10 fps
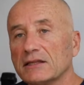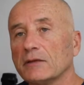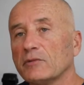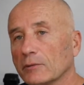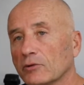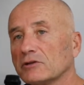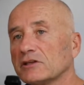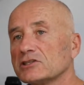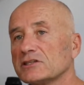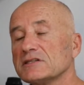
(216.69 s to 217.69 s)
Similar
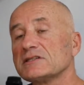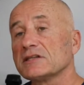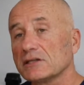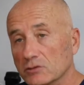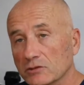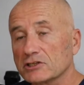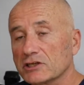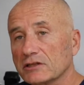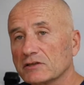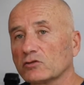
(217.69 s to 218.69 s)
to the back
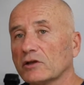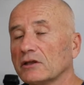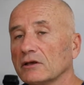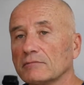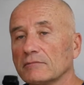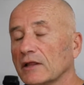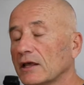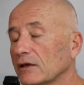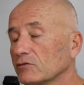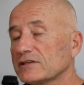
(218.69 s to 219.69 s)
teeth, they need to be
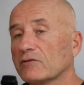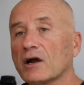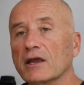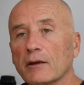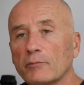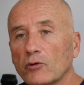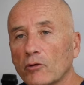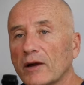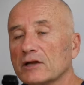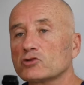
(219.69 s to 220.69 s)
healthy and well
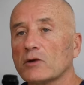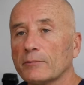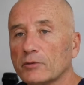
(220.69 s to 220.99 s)
guarded.